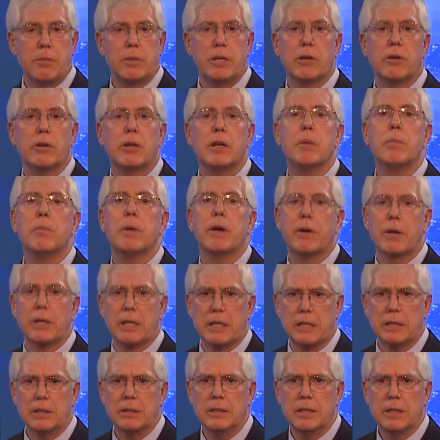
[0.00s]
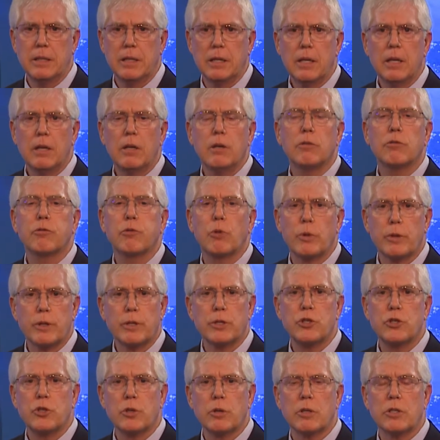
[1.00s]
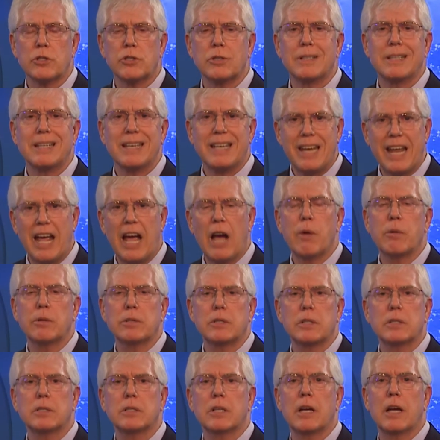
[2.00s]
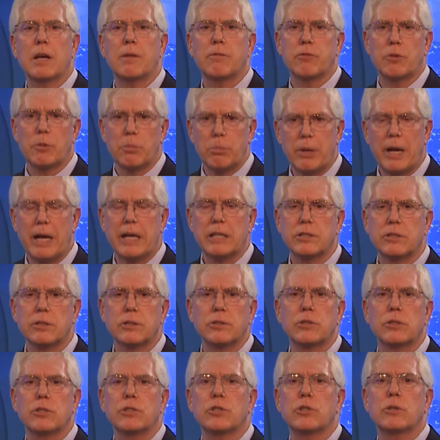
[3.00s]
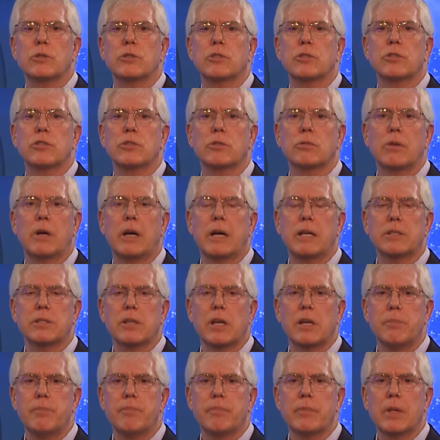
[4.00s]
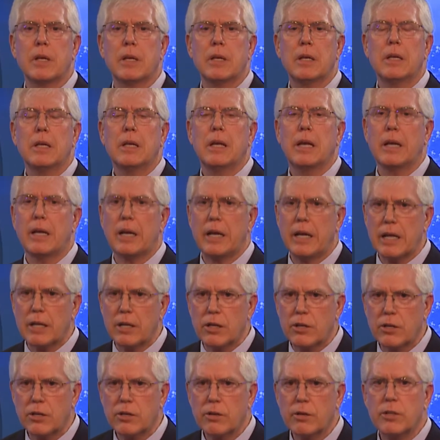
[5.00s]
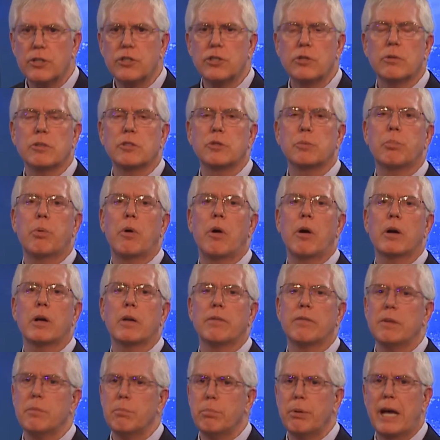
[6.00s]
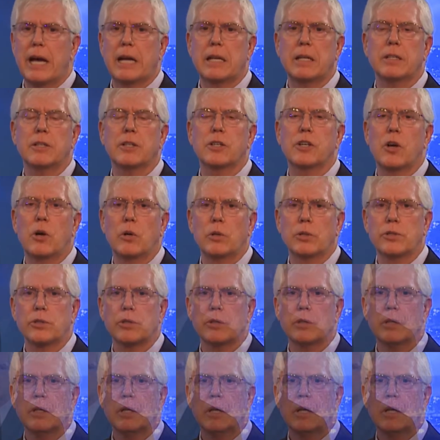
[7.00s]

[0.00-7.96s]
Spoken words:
here in America for the church. Now is the time for pastors and churches to rise up, and I encourage you as part of impacting the culture